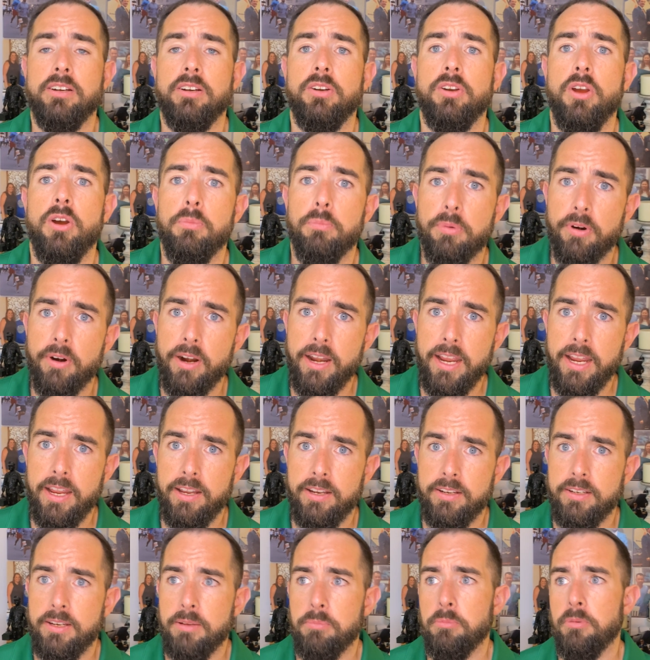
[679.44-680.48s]
a known
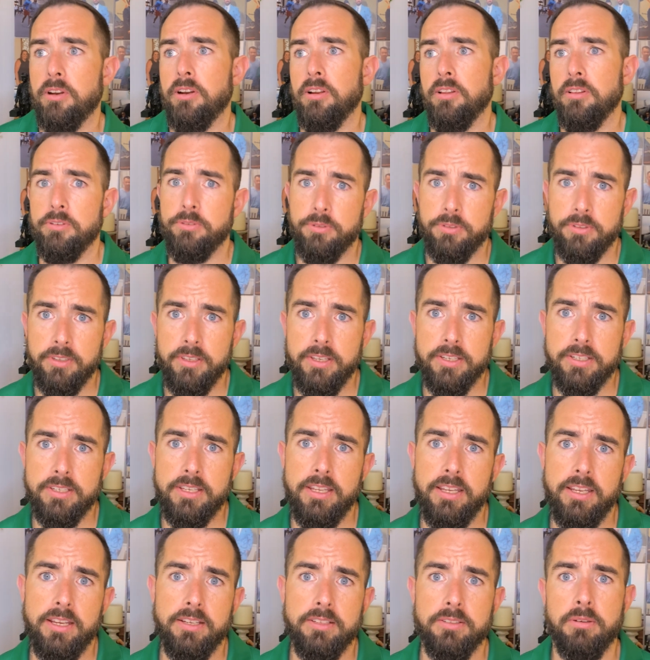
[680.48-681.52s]
brand. I'm going to lose
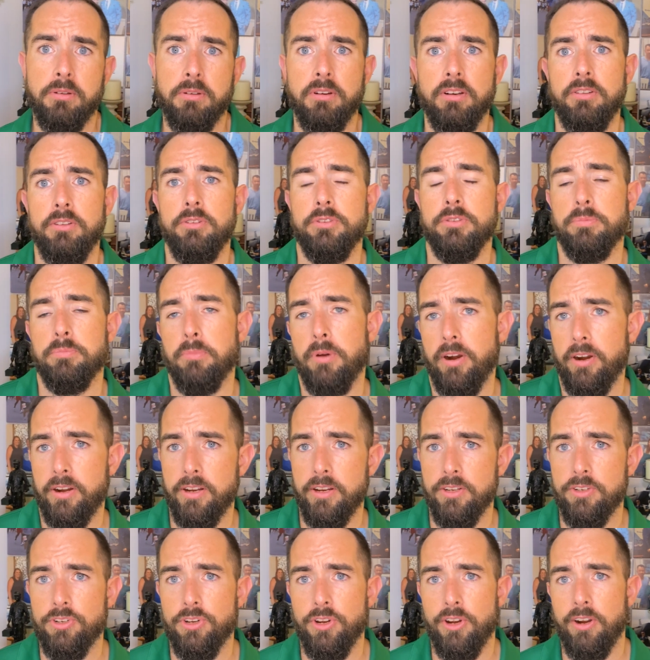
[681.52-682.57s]
listings. I'm going to lose
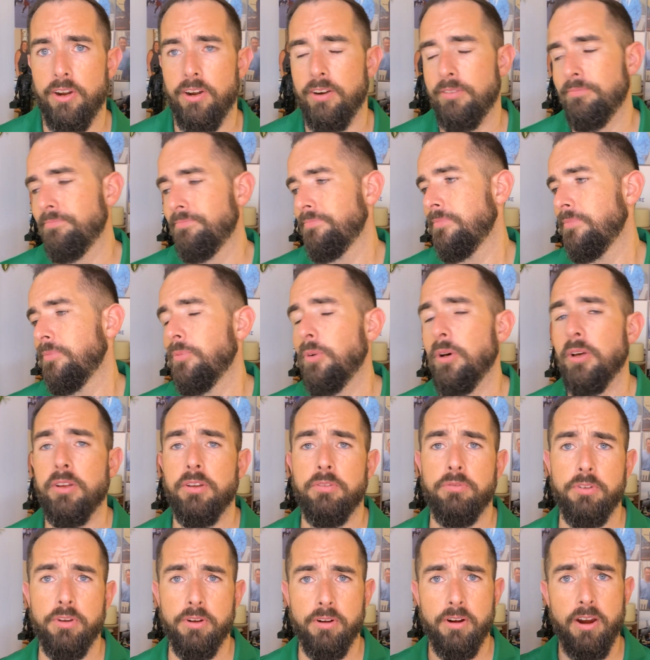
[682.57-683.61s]
market share. Well,
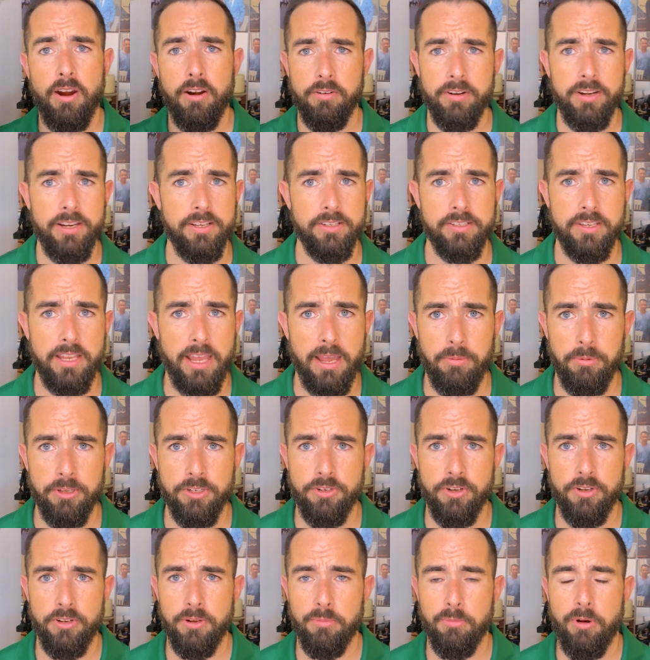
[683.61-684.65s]
if you're already
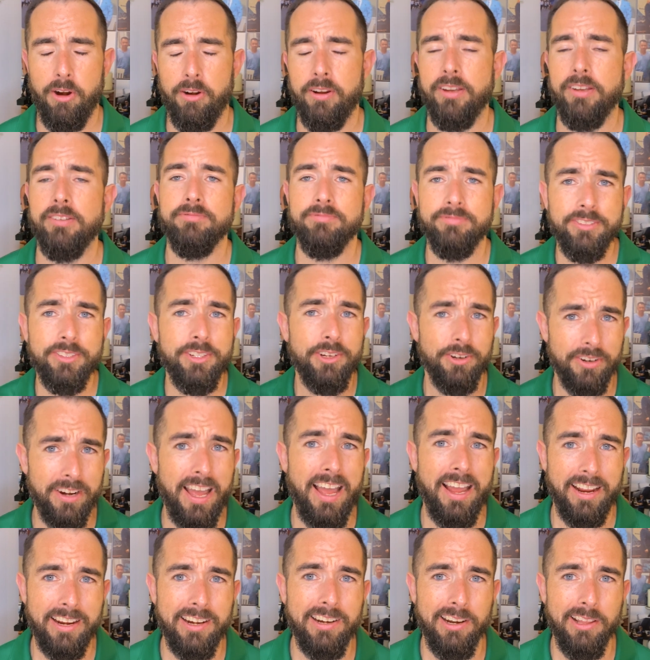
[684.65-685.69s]
established in your market, you're
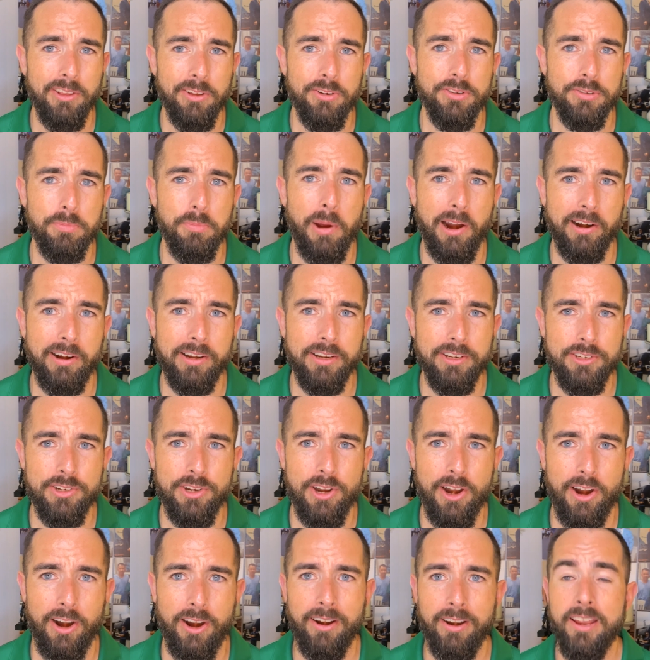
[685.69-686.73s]
not going to lose market
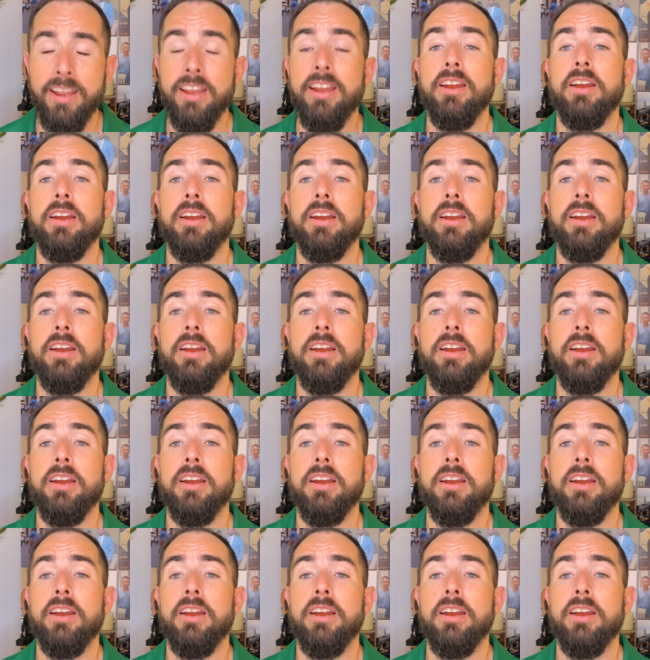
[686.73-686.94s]
share.